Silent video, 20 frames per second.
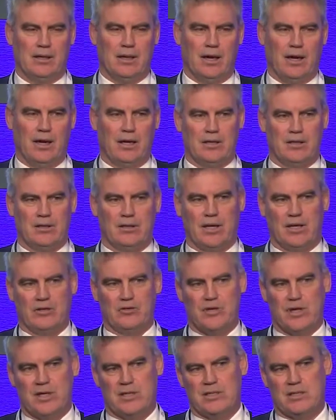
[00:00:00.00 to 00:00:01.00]
And that
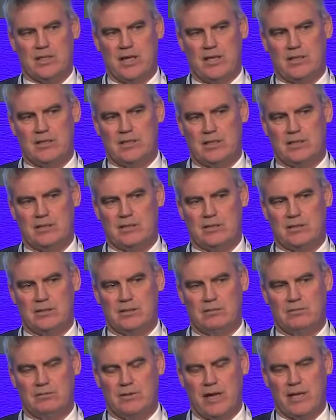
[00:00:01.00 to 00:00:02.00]
translates
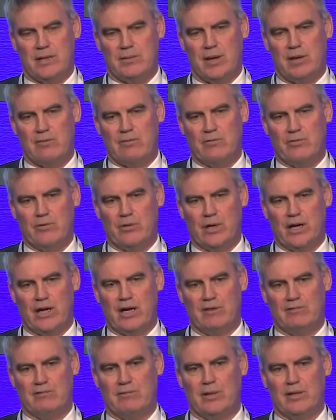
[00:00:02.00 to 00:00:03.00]
into around about
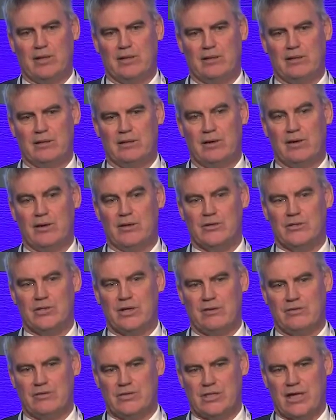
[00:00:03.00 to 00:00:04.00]
$4.5 million
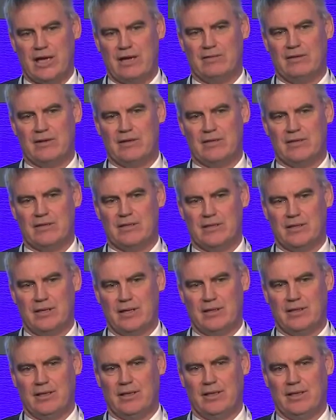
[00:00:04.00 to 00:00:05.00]
of savings
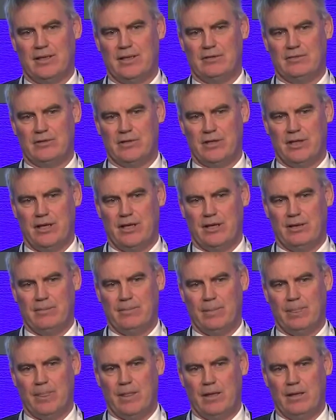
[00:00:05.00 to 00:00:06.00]
in any given year.
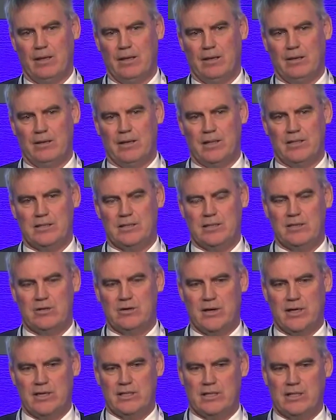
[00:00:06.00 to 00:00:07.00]
That's
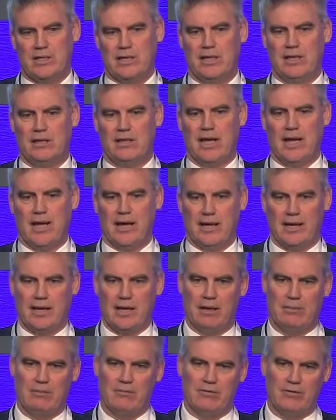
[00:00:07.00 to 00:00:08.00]
increasingly the
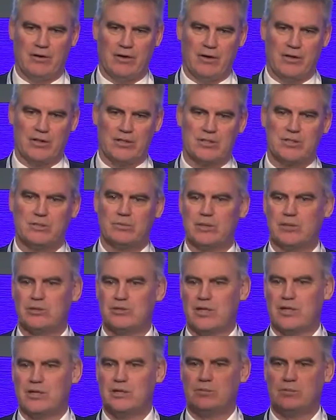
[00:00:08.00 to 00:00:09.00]
outcome focus that we're
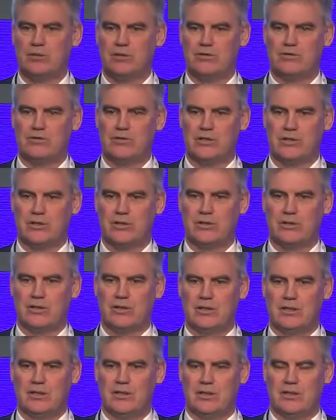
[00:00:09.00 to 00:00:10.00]
trying to move to
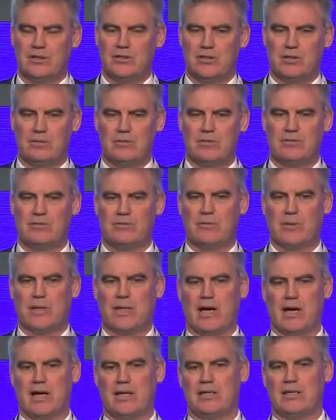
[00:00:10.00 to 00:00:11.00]
in terms of we
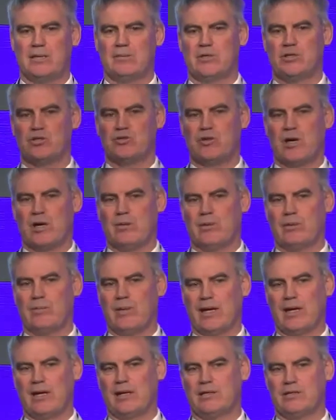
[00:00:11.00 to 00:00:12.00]
can't demonstrate we're
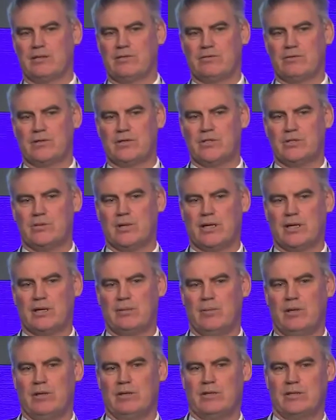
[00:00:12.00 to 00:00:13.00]
making a difference to our
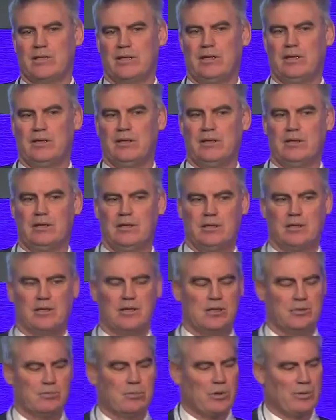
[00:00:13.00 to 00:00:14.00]
community,
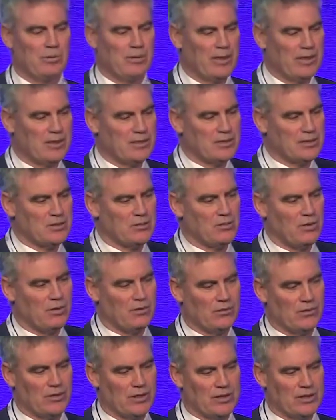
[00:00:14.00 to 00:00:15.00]
then it probably is the
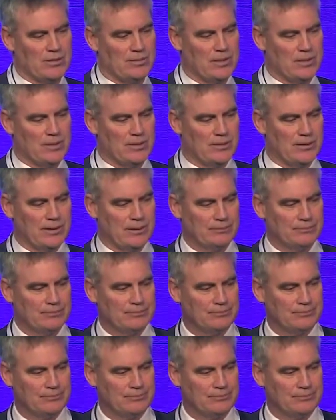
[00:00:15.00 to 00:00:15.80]
wrong thing to be doing.